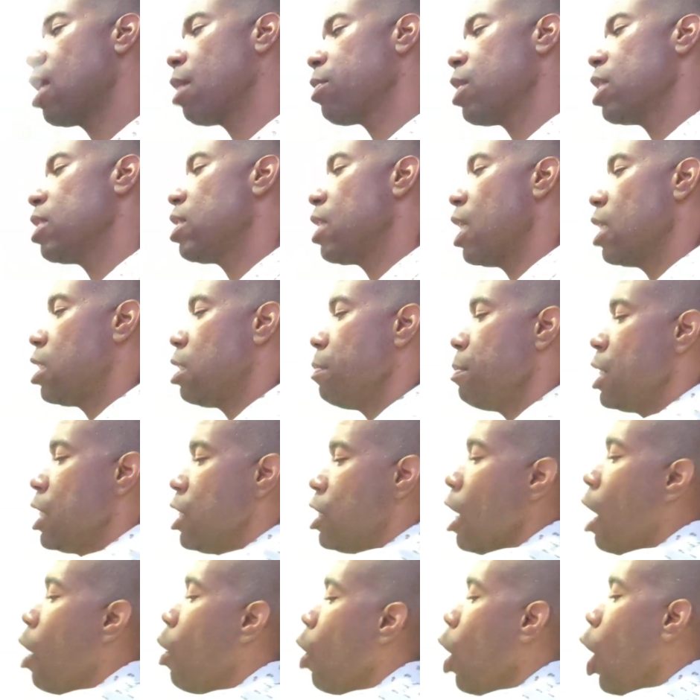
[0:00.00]
something said to
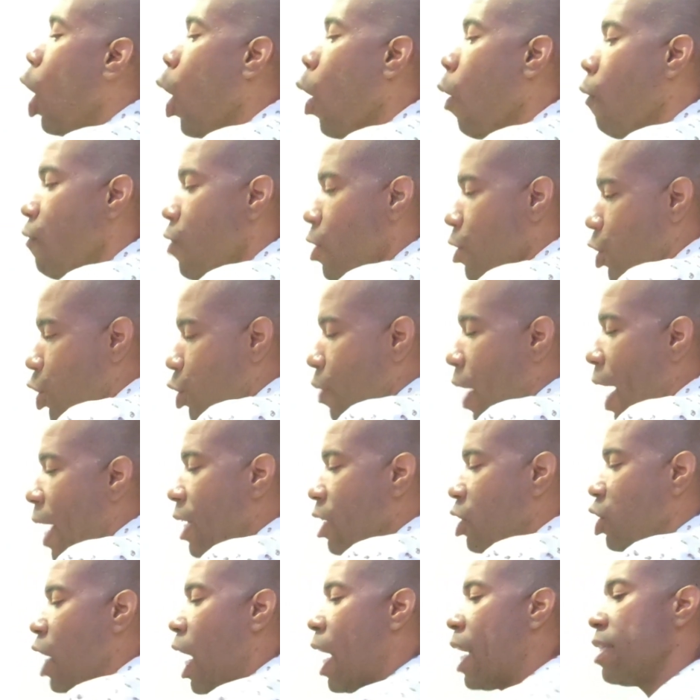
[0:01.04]
me, don't
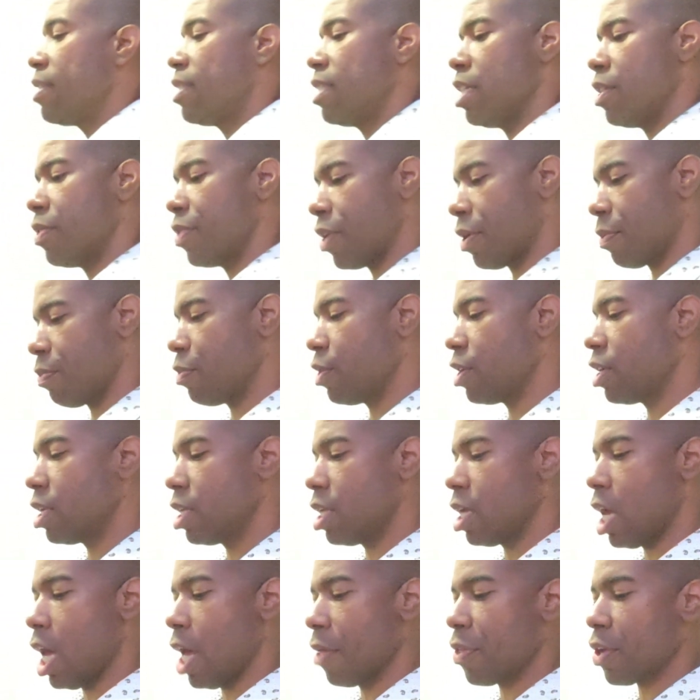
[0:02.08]
over-strategize either.
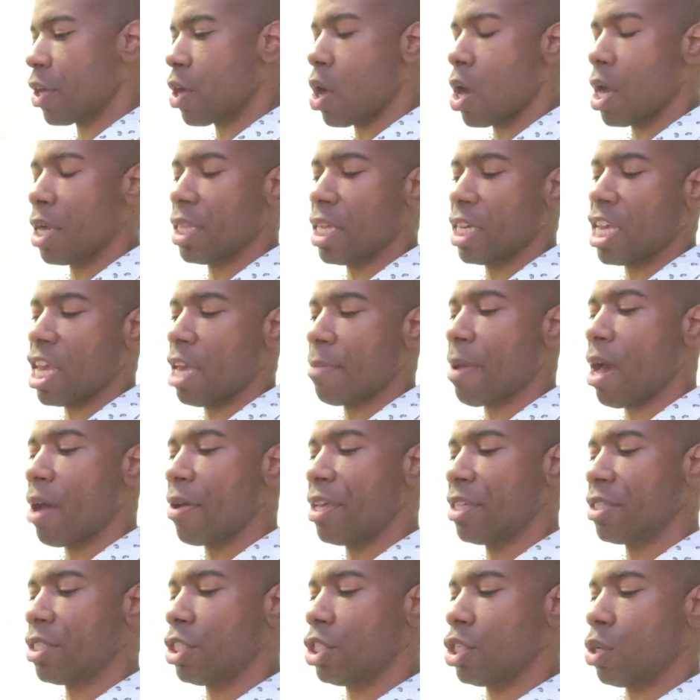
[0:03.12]
Other card that came
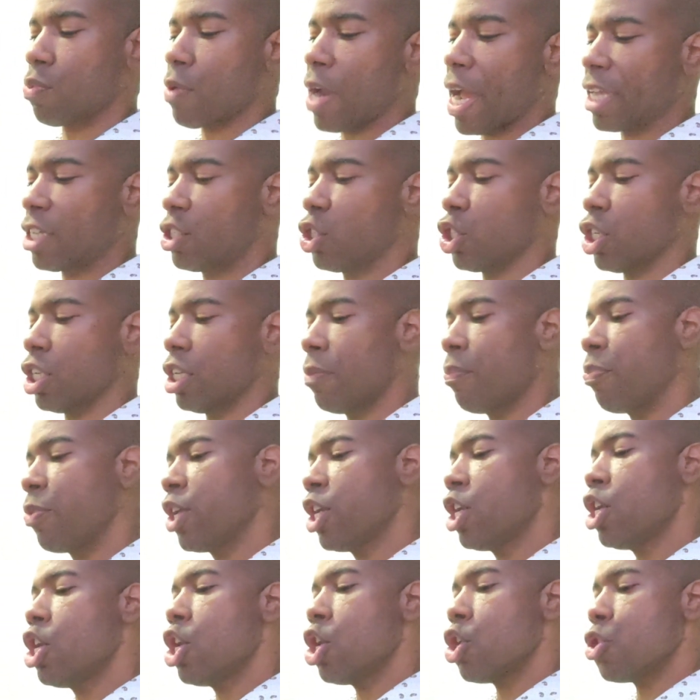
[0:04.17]
out is direction.
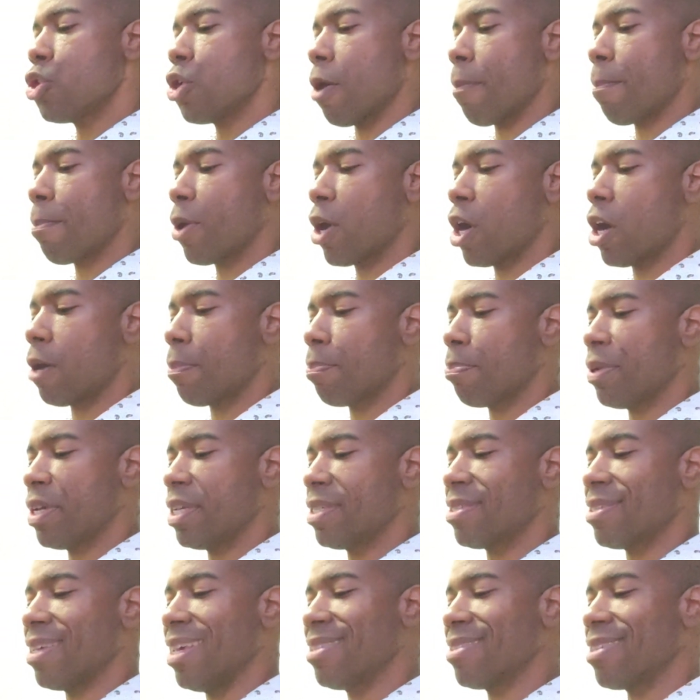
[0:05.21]
Your
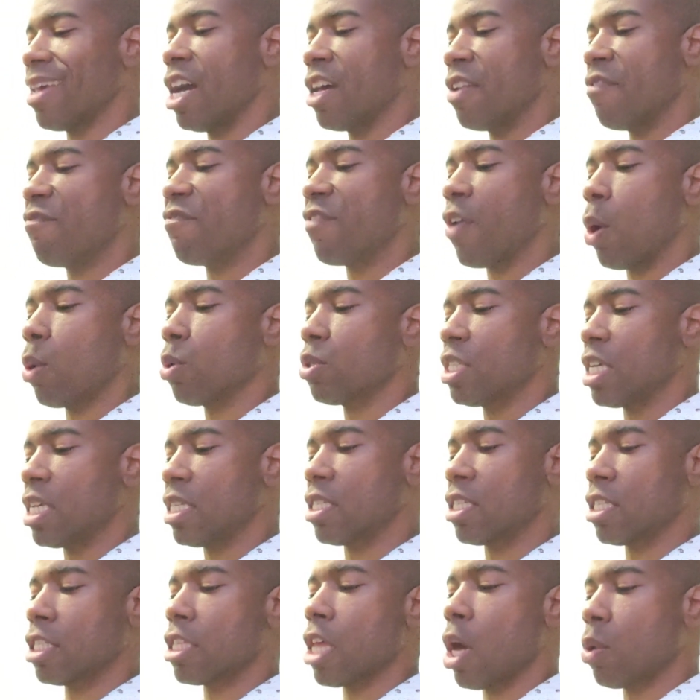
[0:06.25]
purpose is unfolding
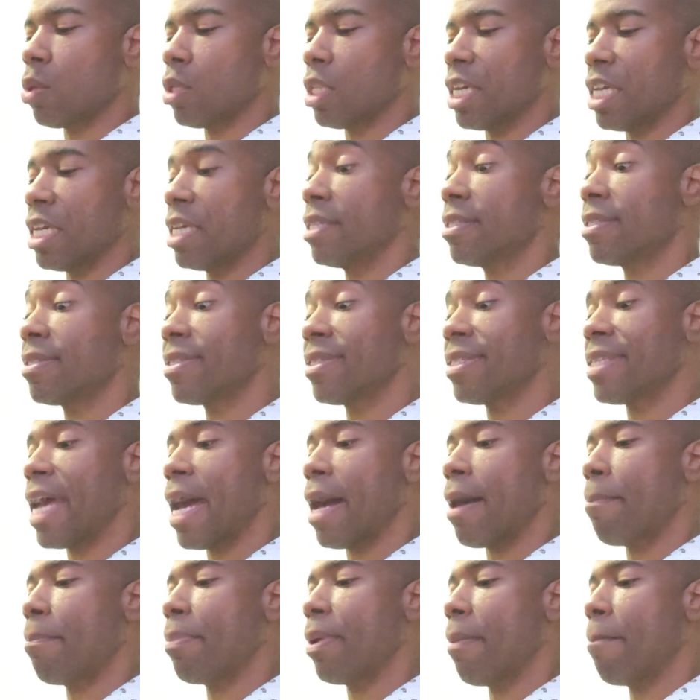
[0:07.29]
slowly,
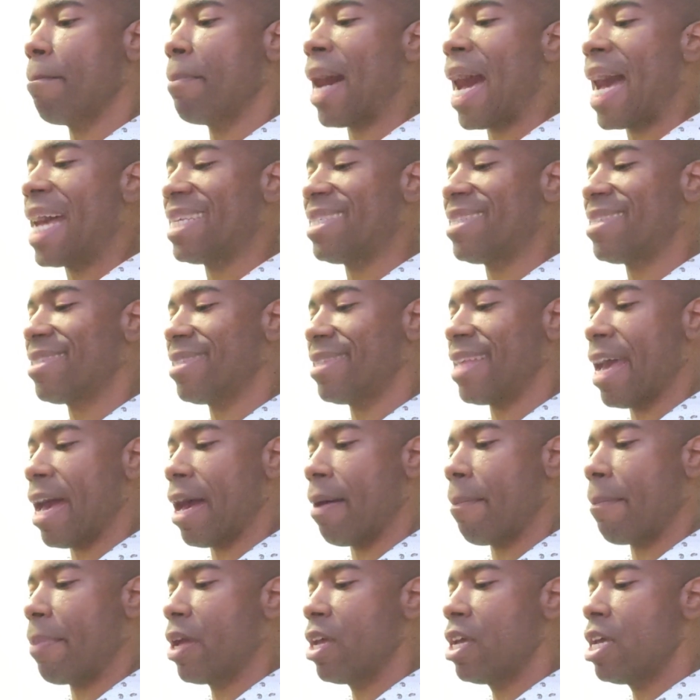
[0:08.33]
step by
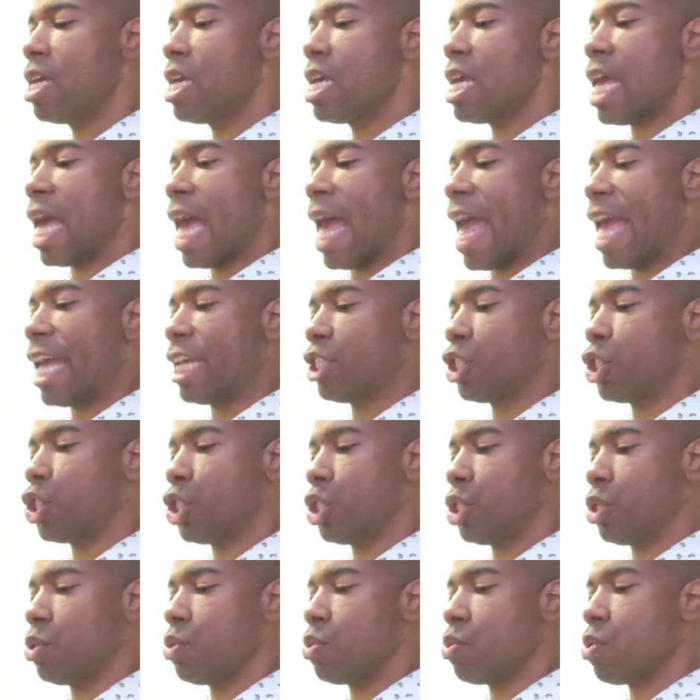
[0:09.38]
step,
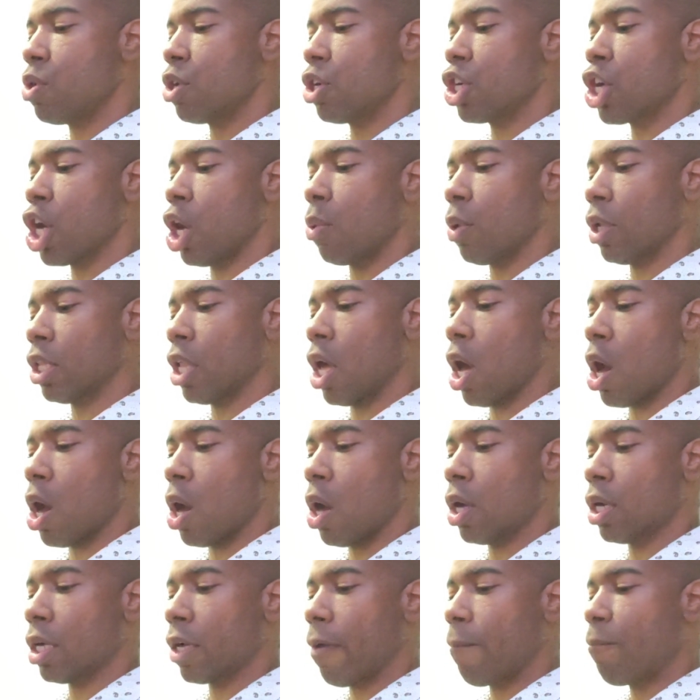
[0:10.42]
as you go
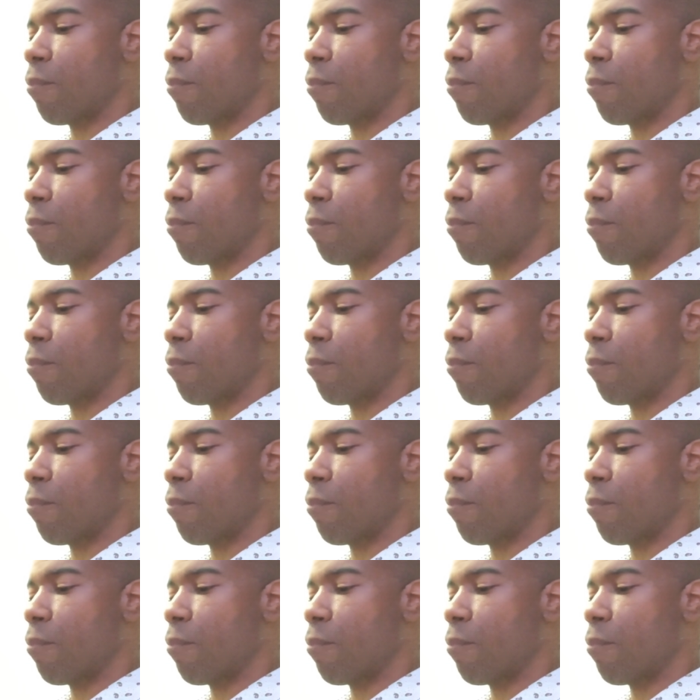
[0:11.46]
along.